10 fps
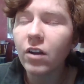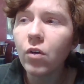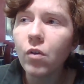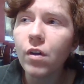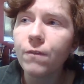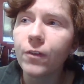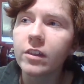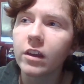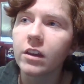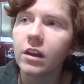know if it's
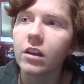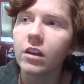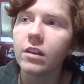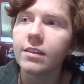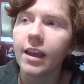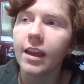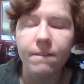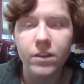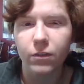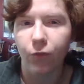like they have
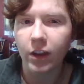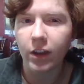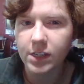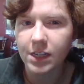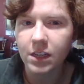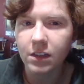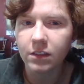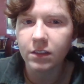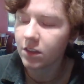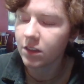this fantasy.
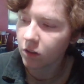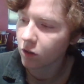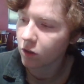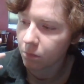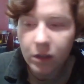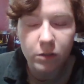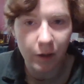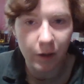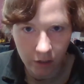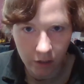This is just me
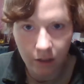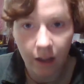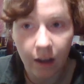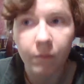speculating now.